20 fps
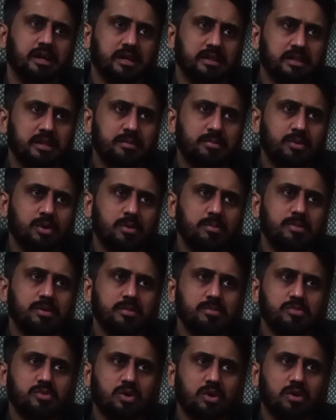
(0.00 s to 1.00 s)
other
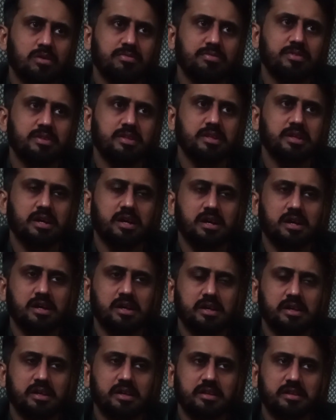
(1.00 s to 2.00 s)
problems of the
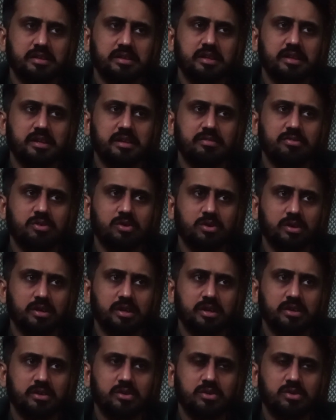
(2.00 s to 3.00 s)
eye that I
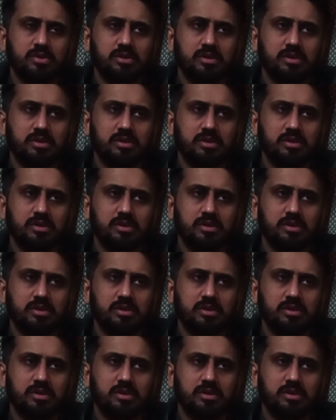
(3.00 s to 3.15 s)
forget